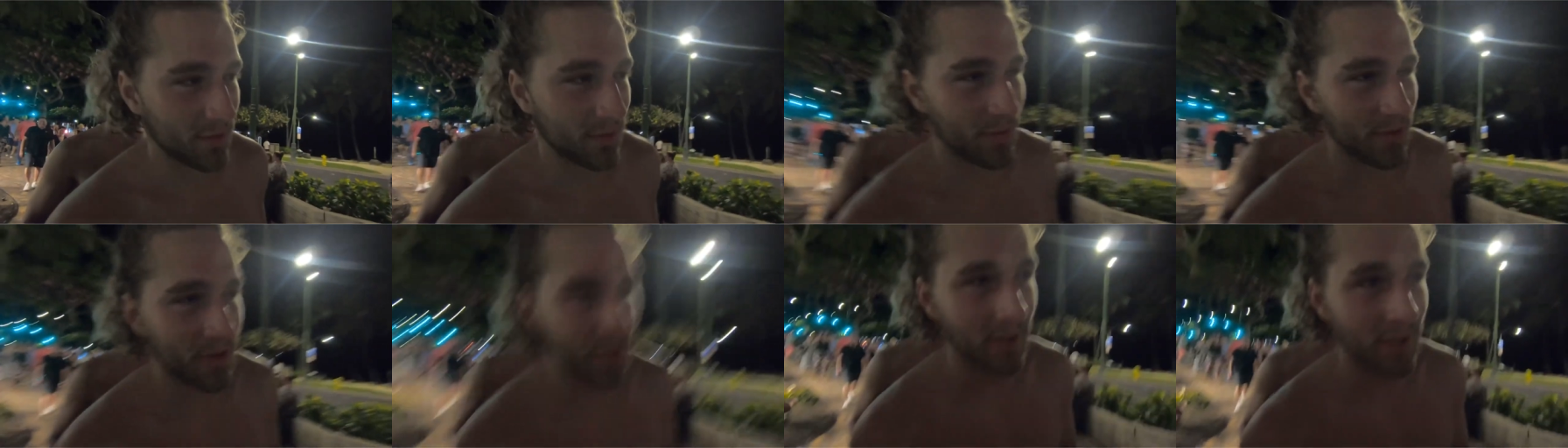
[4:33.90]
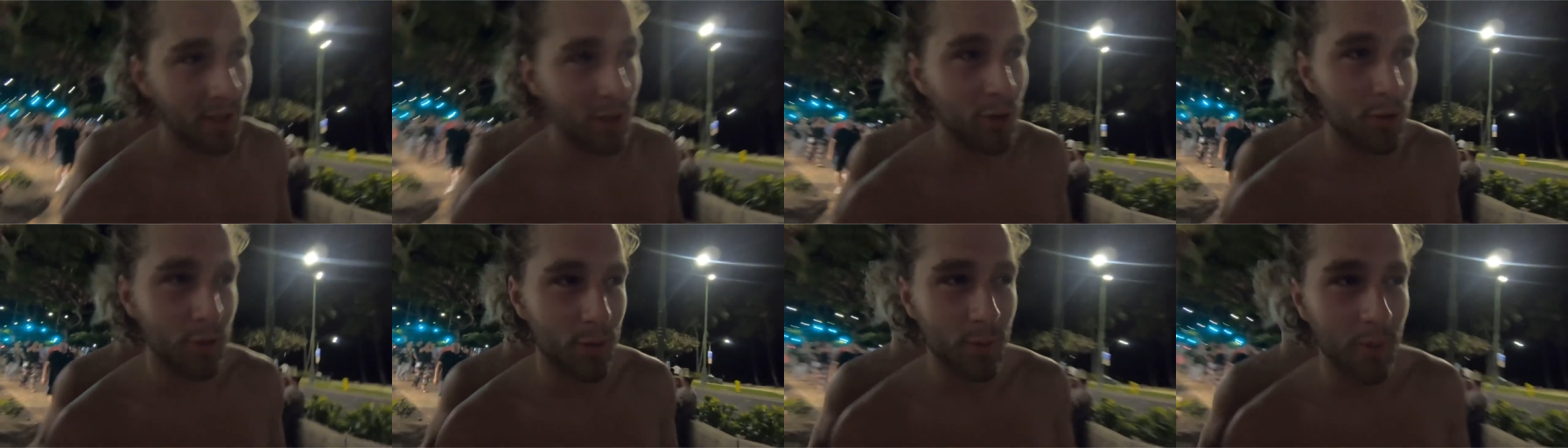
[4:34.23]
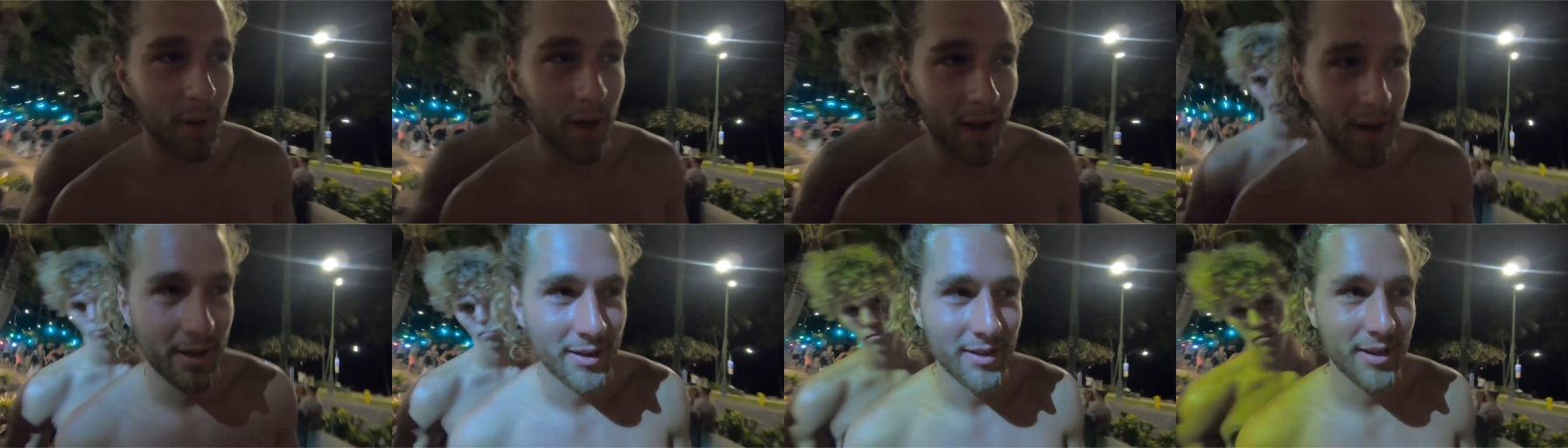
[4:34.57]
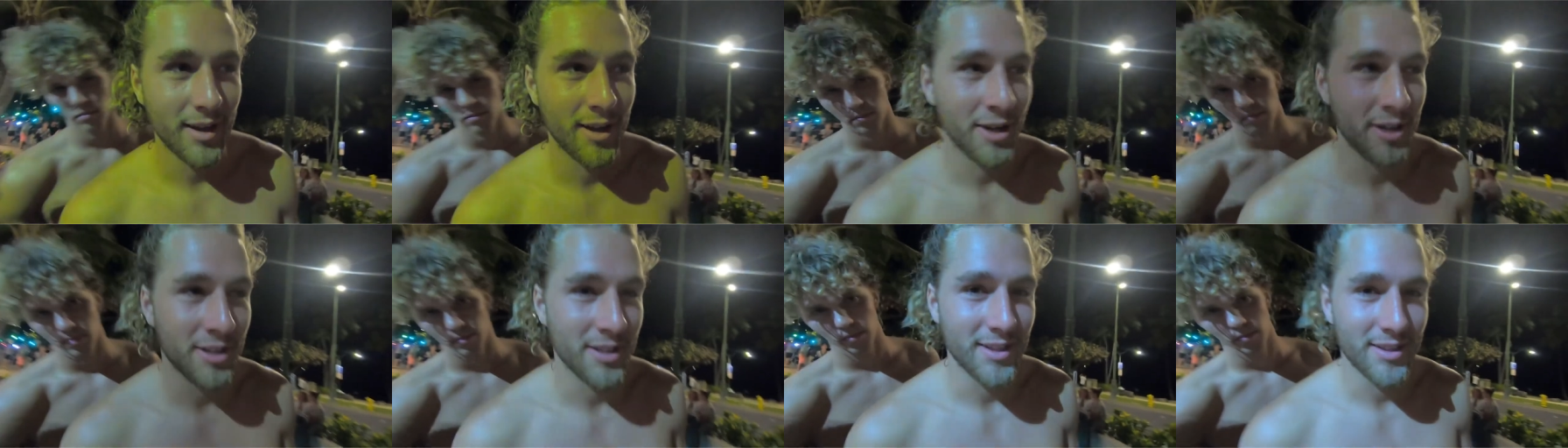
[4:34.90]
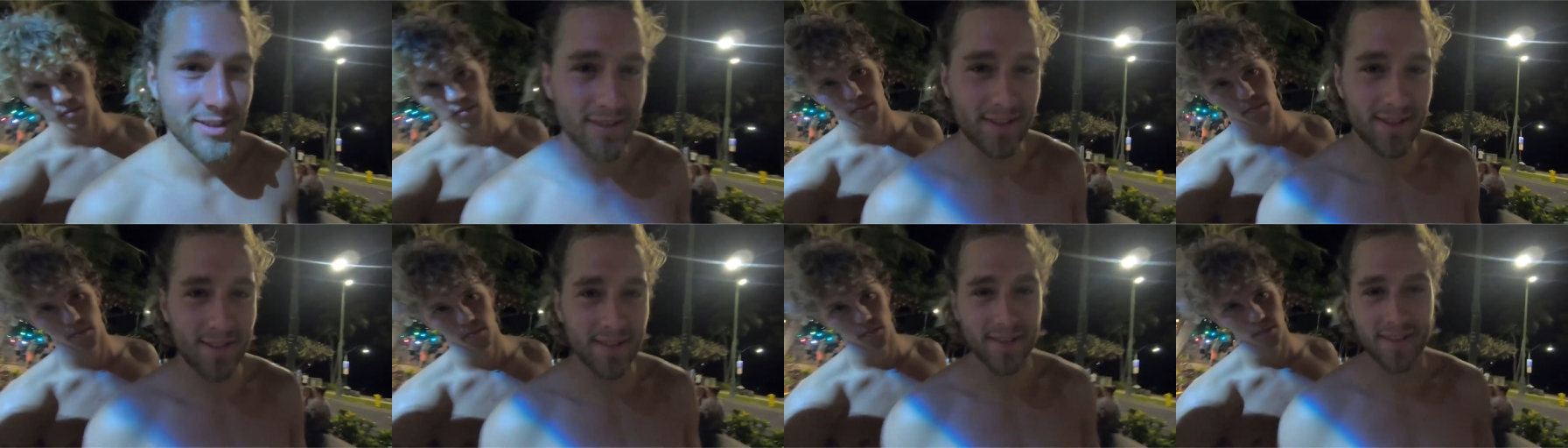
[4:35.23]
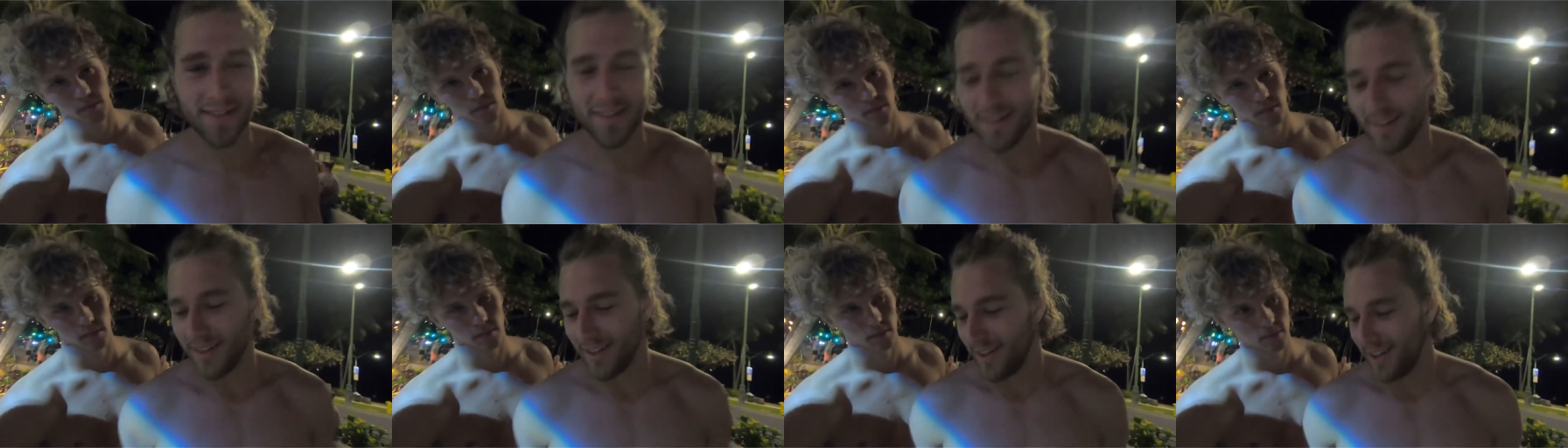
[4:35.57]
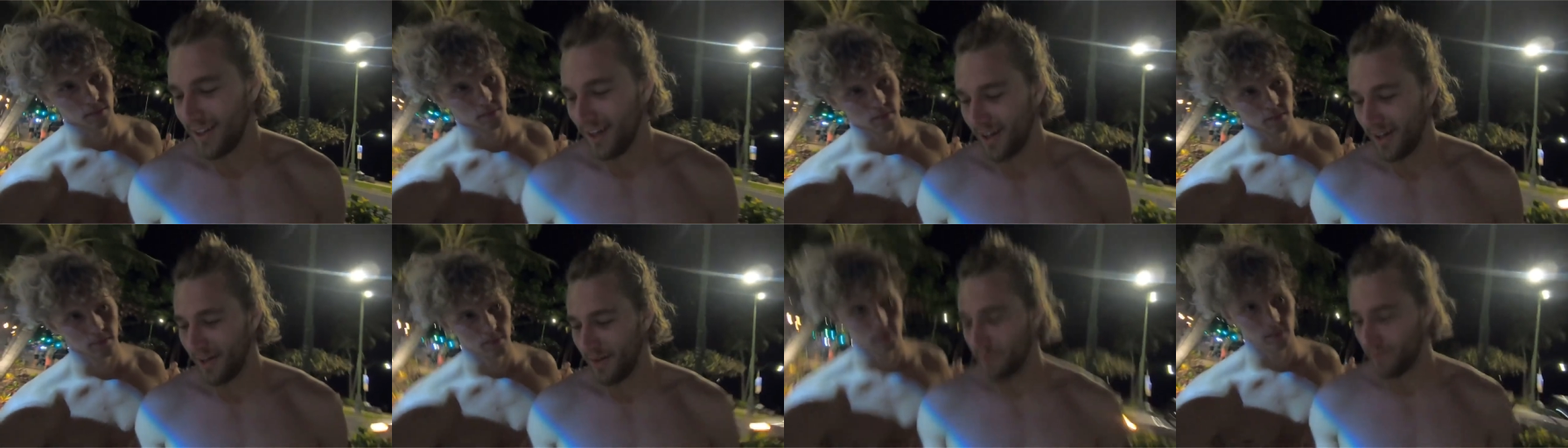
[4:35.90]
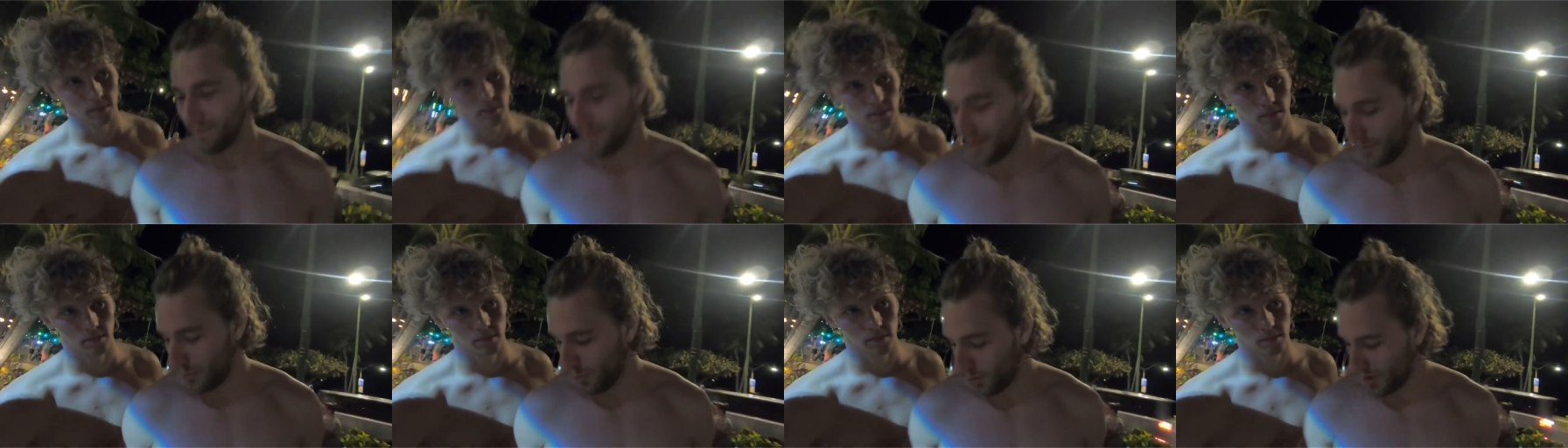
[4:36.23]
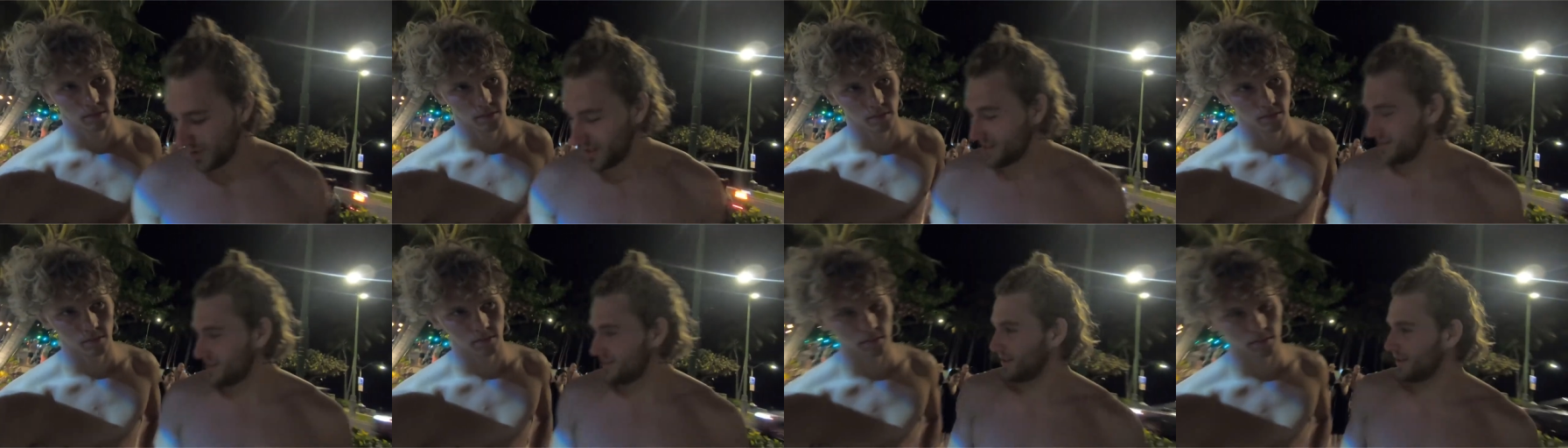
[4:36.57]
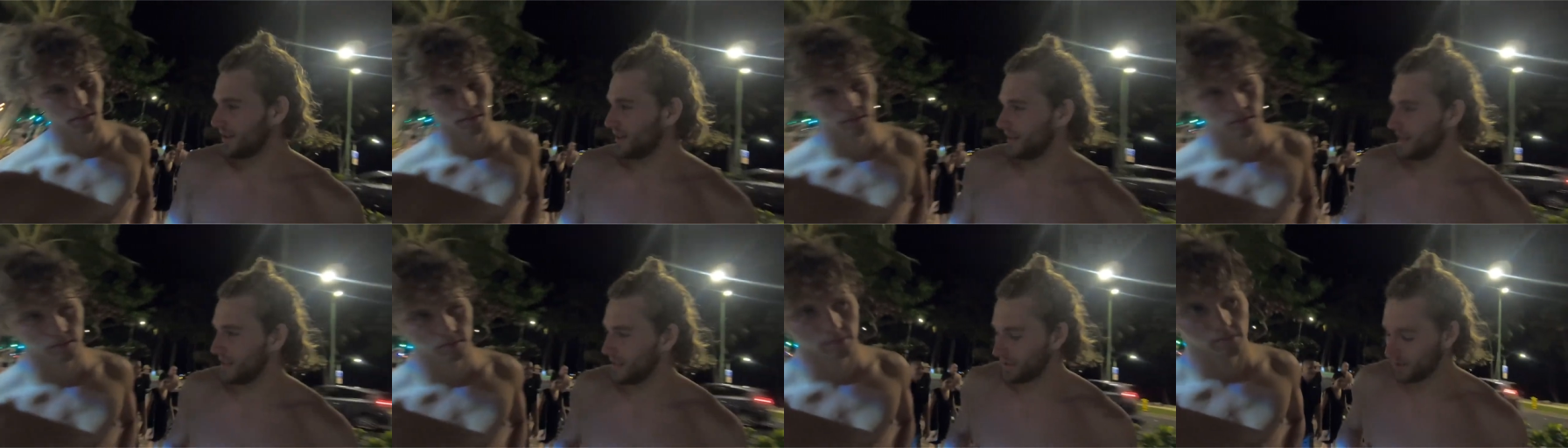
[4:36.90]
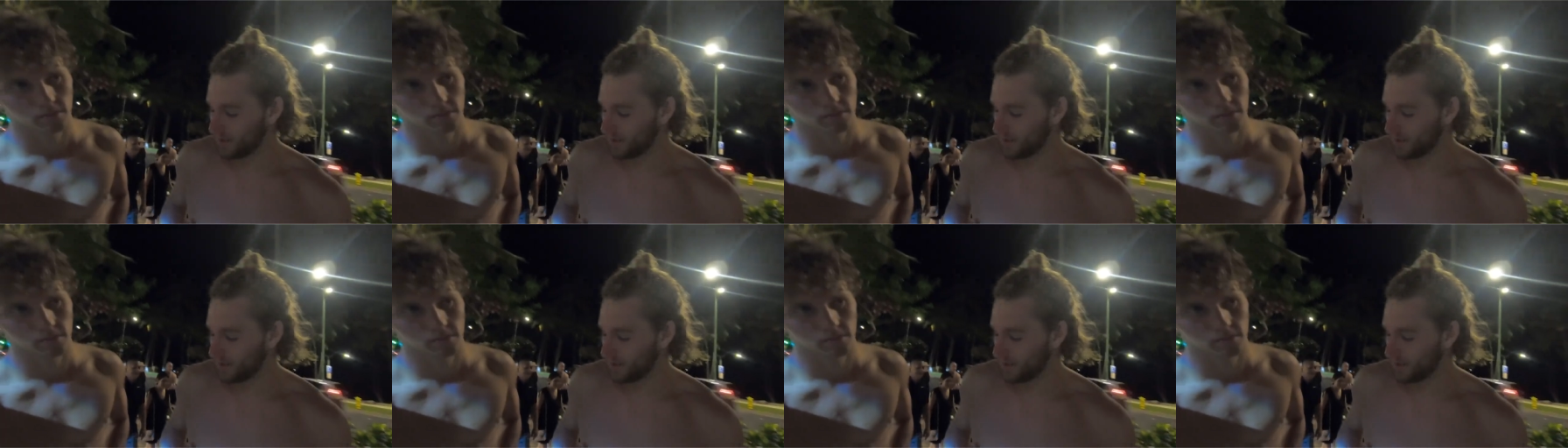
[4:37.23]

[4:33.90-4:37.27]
for the YouTube audience. Um, what is the thing